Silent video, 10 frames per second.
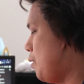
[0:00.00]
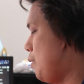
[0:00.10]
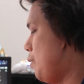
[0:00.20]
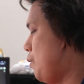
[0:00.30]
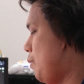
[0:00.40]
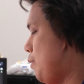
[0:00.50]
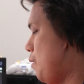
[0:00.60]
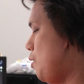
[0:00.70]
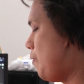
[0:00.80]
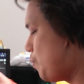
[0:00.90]
So
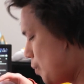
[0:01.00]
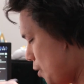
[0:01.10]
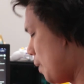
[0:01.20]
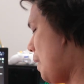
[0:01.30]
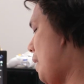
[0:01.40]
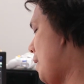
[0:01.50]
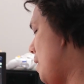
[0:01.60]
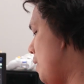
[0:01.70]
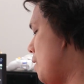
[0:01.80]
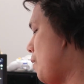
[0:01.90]
you peel that
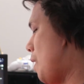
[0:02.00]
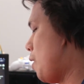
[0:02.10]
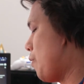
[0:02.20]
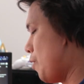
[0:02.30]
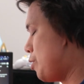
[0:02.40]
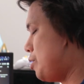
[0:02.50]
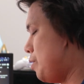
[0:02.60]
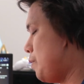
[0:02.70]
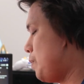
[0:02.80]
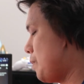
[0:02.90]
back and you get your first
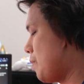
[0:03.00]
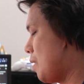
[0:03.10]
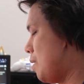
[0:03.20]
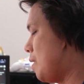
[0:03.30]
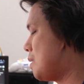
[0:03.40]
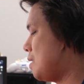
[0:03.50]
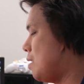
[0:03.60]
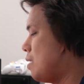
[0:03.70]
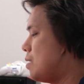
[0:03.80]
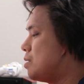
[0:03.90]
shoe.
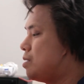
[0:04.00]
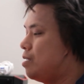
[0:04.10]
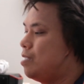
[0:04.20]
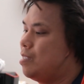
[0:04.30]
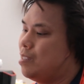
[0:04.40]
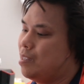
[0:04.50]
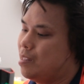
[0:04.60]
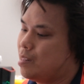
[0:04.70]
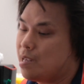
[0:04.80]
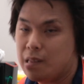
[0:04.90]
This is
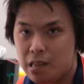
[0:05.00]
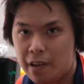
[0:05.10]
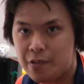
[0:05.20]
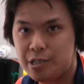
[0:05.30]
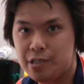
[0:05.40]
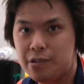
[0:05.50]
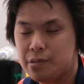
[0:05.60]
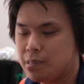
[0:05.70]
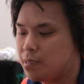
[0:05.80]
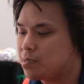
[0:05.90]
the left
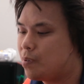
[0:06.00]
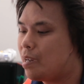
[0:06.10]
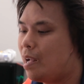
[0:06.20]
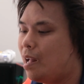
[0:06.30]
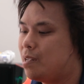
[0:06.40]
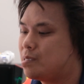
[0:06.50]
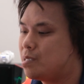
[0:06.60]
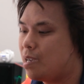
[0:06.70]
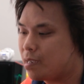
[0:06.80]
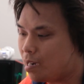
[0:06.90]
shoe. So this one
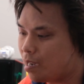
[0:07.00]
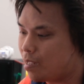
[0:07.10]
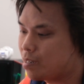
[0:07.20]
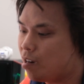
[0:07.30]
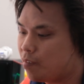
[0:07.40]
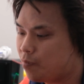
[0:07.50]
has the iconic